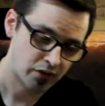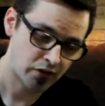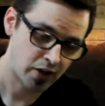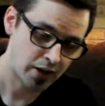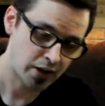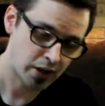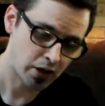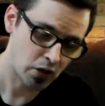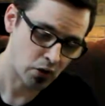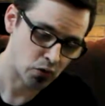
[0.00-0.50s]

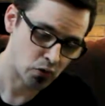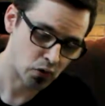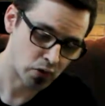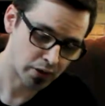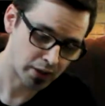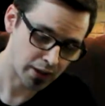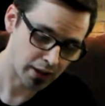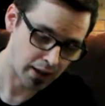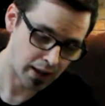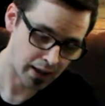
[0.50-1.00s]
Taking a
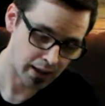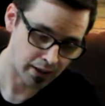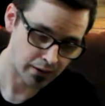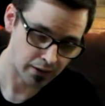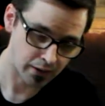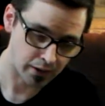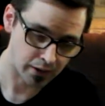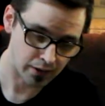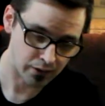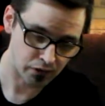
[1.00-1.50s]
look
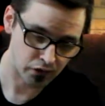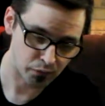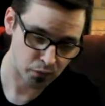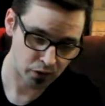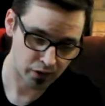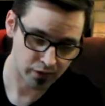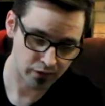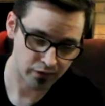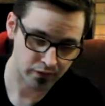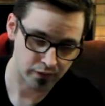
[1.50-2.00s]
at this
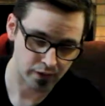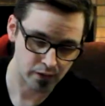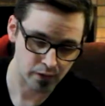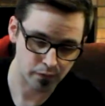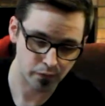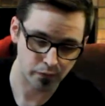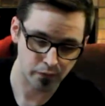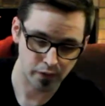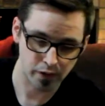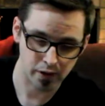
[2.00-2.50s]
book
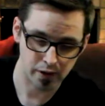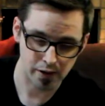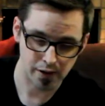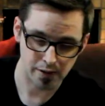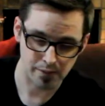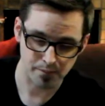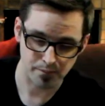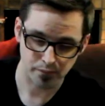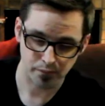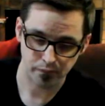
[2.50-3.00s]
itself,
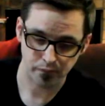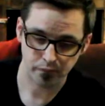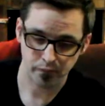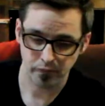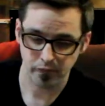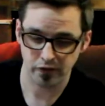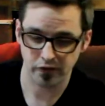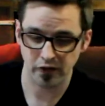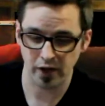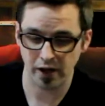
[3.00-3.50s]

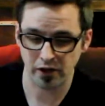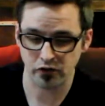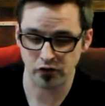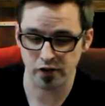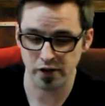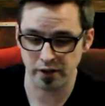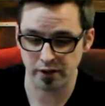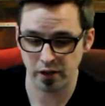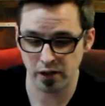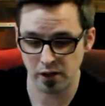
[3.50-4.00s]

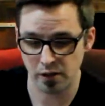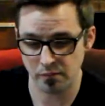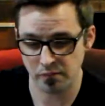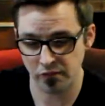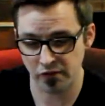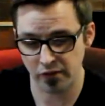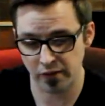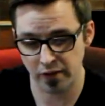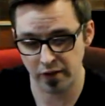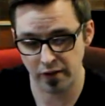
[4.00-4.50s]
it
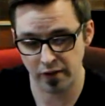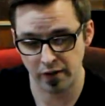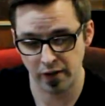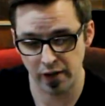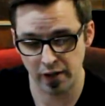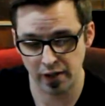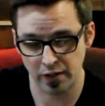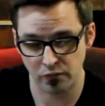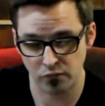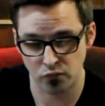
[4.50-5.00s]
comes in
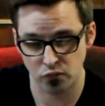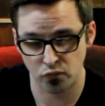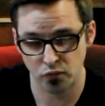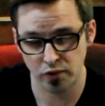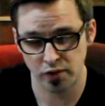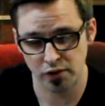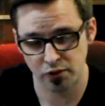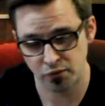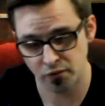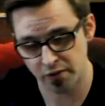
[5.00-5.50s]
a
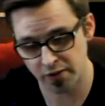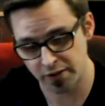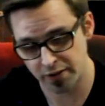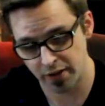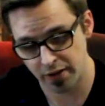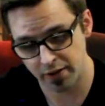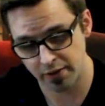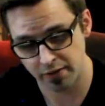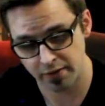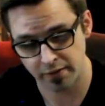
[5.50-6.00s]
really
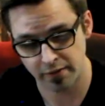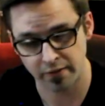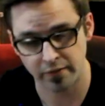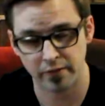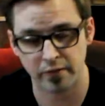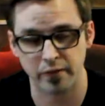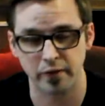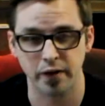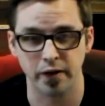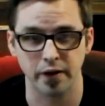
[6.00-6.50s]

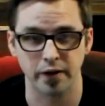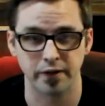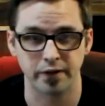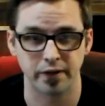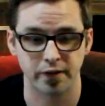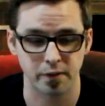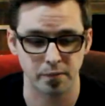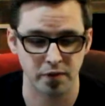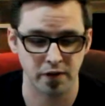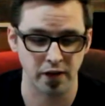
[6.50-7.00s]
nice
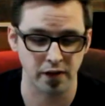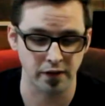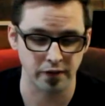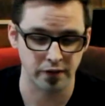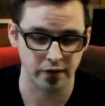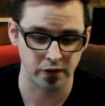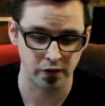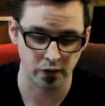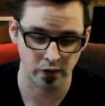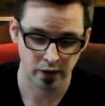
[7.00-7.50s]

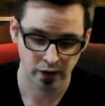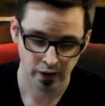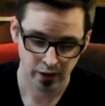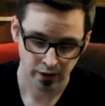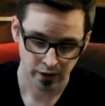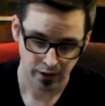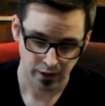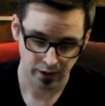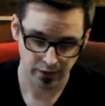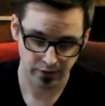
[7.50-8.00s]
slipcase here.
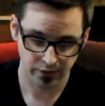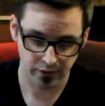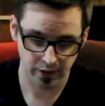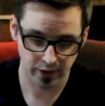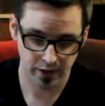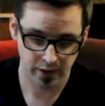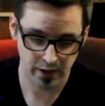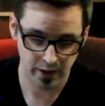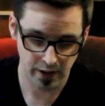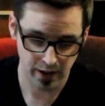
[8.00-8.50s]
It's
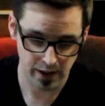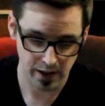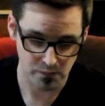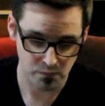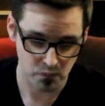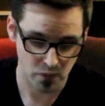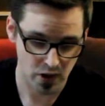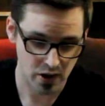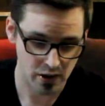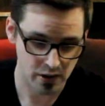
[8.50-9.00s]
in a
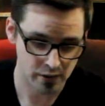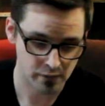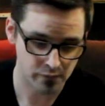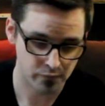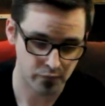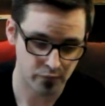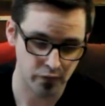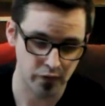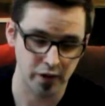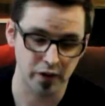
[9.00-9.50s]

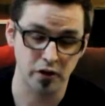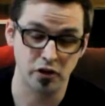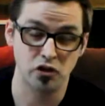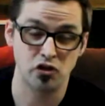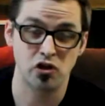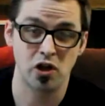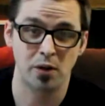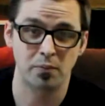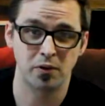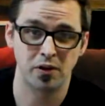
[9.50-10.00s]
mauve
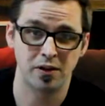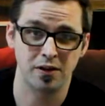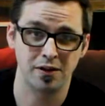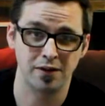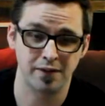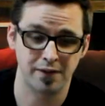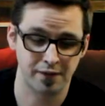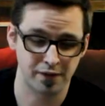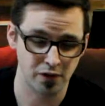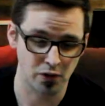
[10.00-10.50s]

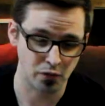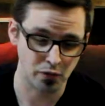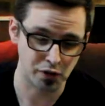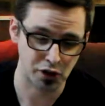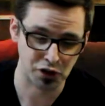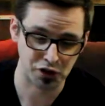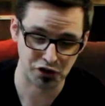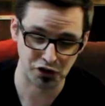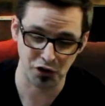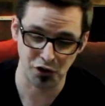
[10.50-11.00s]
Japanese silk,
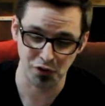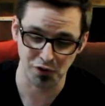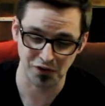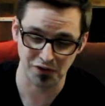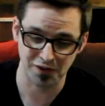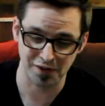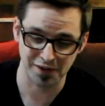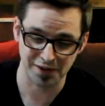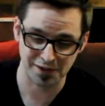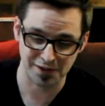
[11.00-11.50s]
so
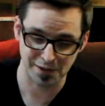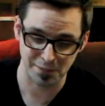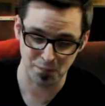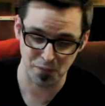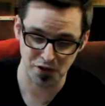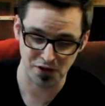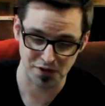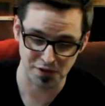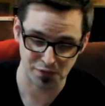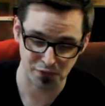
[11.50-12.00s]
it's a
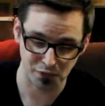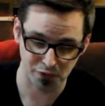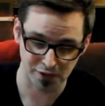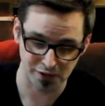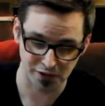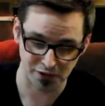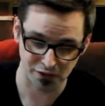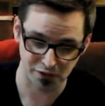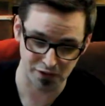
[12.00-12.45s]
bit different.